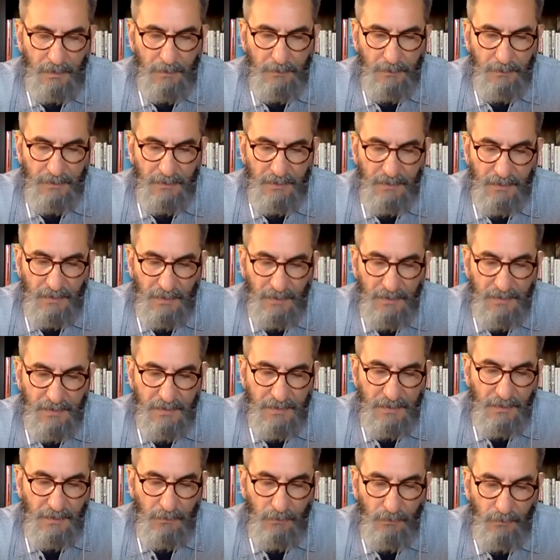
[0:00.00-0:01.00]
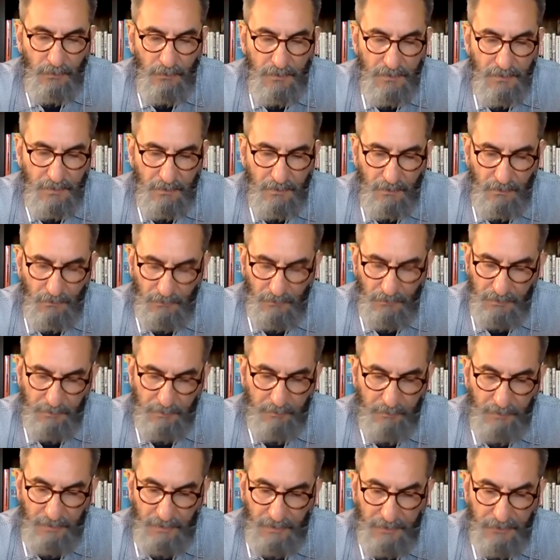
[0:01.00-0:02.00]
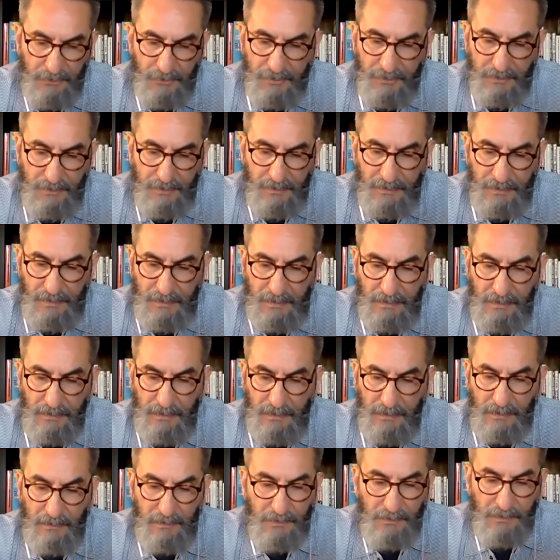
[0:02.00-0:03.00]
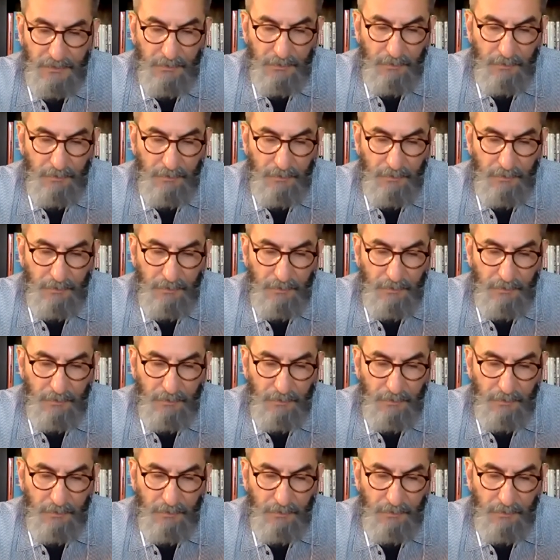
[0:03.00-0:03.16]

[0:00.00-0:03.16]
But the unseen wounds are a real bitch like little